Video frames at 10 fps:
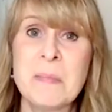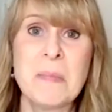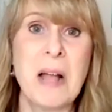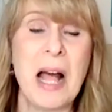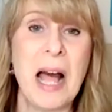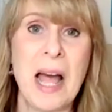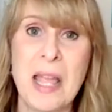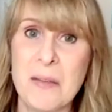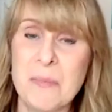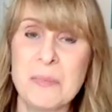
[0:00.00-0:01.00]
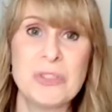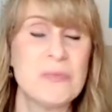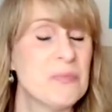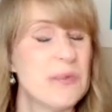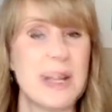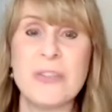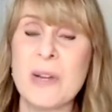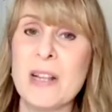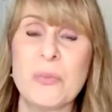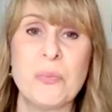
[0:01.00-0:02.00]
My
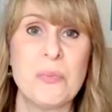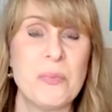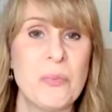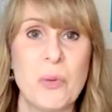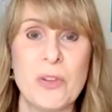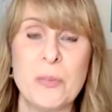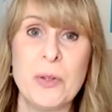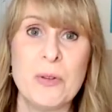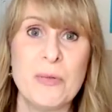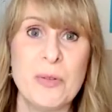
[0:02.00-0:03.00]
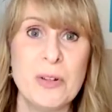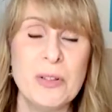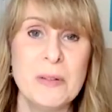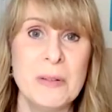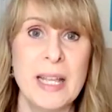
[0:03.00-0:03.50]
dress was beautiful,